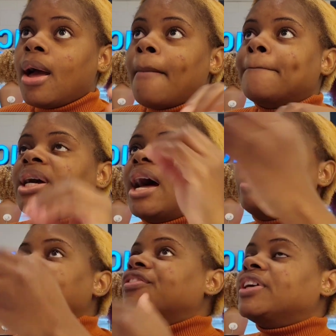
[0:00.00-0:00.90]
But you
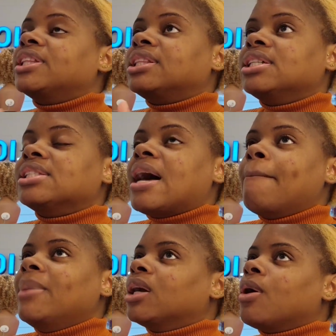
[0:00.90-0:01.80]
have different things
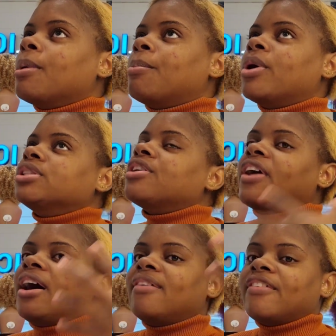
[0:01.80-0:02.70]
that make up the points. So if
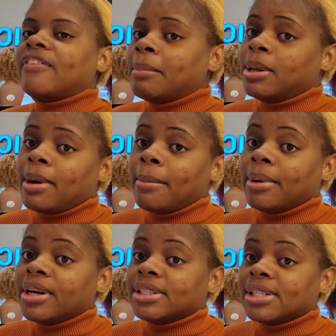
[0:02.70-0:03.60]
you have a family
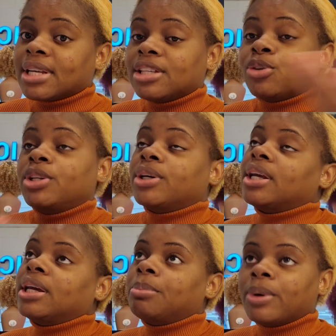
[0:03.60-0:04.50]
member in Saskatchewan, you
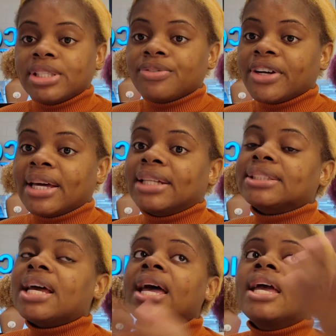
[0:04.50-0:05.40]
can get points for
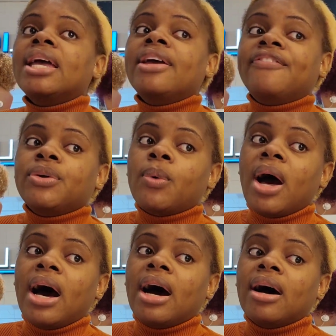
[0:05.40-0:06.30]
that. If you
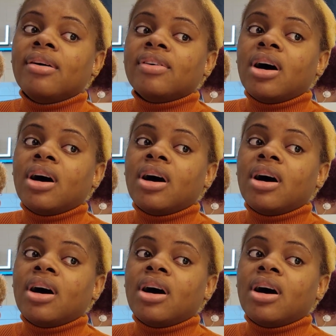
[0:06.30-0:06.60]
have